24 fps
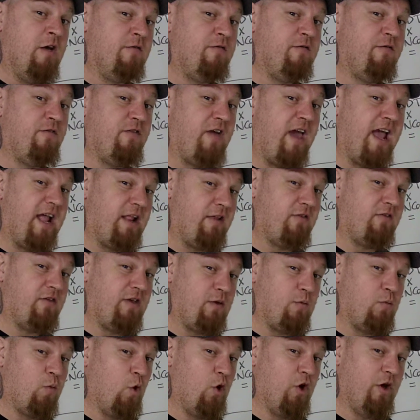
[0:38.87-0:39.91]
fancy
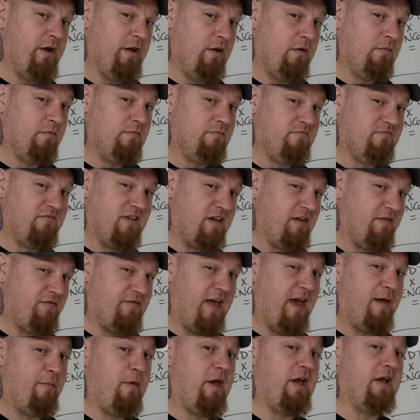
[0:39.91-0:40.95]
wood, if that
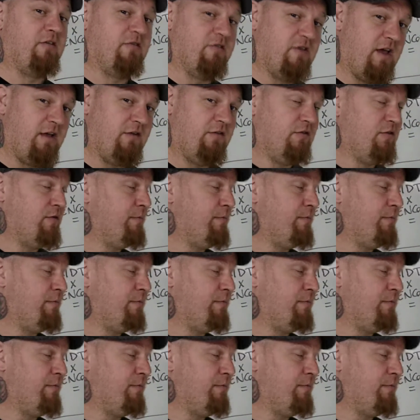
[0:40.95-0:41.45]
makes sense.